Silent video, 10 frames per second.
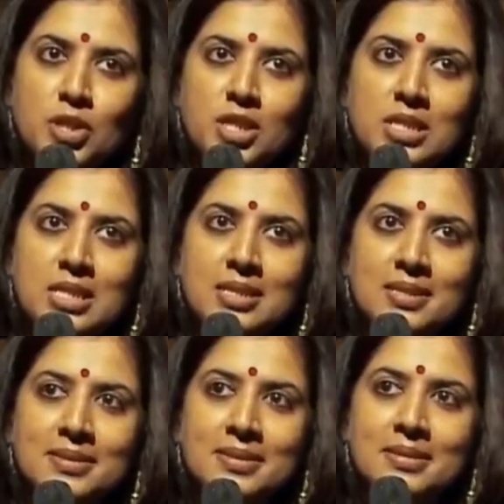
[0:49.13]
words,
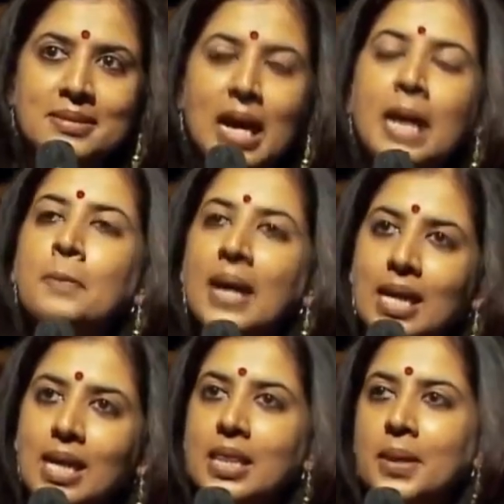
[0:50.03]

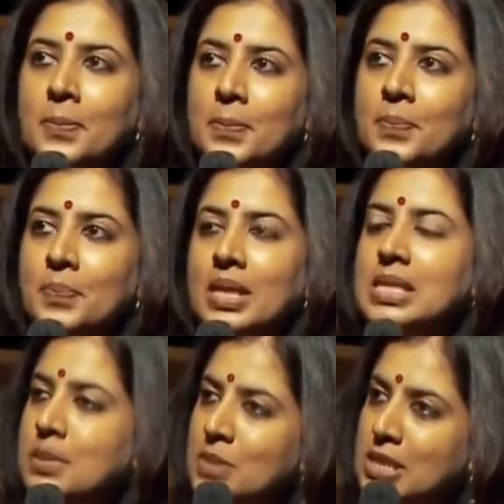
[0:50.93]
unpacking them,
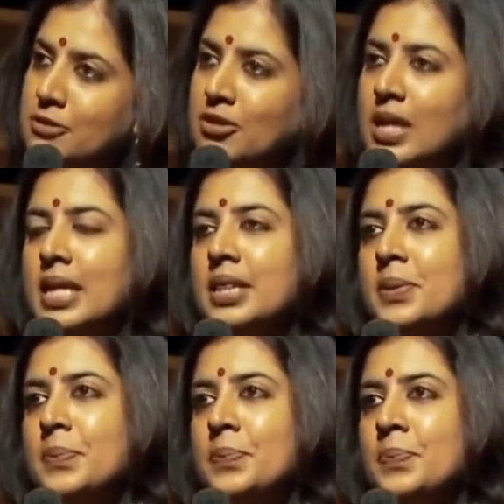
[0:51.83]
demystifying
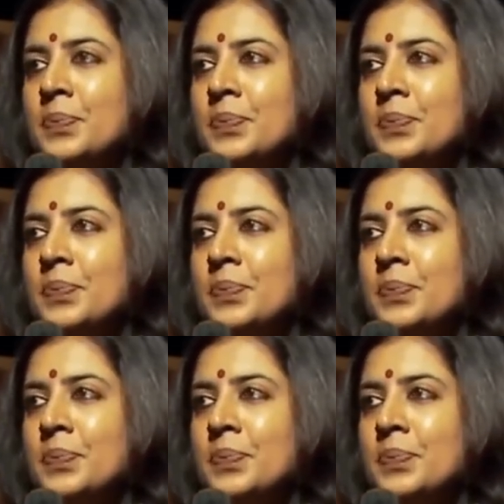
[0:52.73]
them.